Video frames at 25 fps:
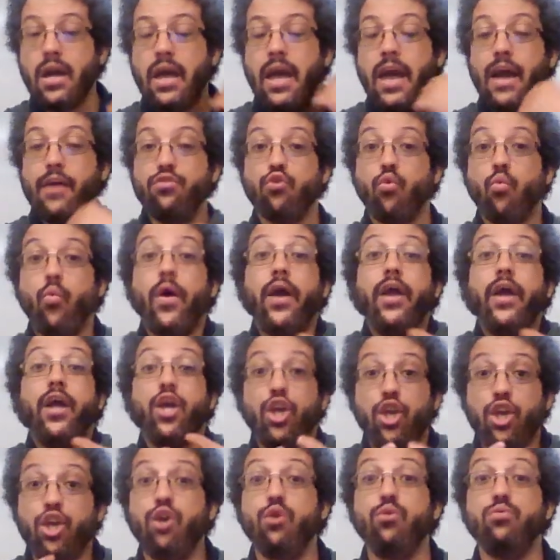and the way
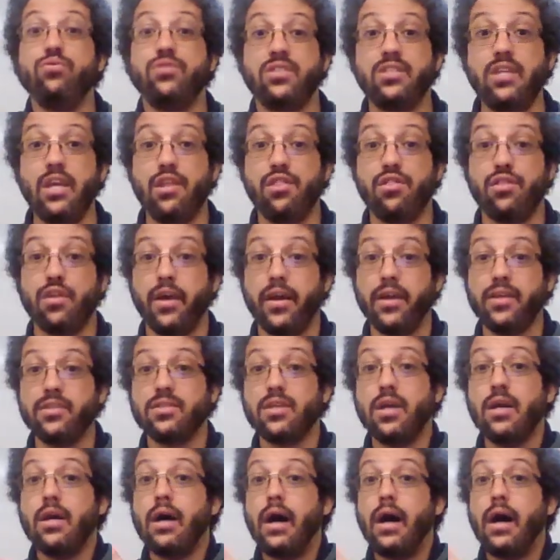you see things?